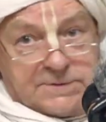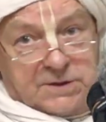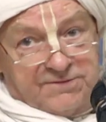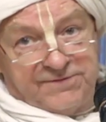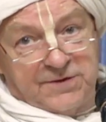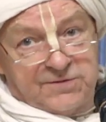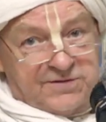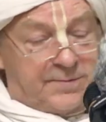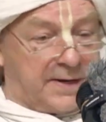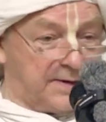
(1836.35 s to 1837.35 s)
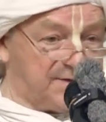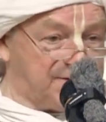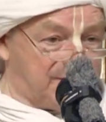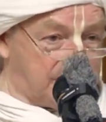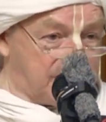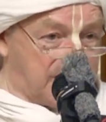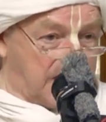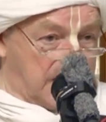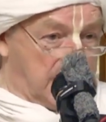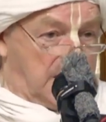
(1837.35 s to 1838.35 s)
confused about his
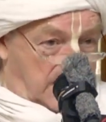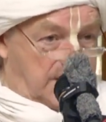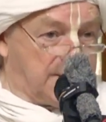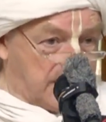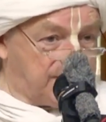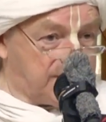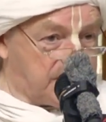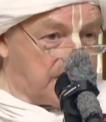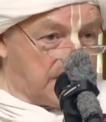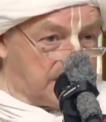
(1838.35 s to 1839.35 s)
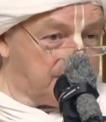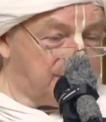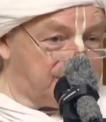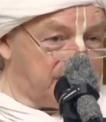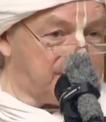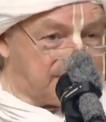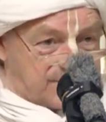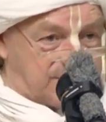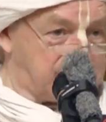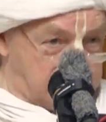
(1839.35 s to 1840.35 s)
duty, and Krishna
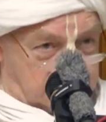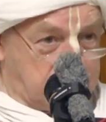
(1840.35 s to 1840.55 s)
is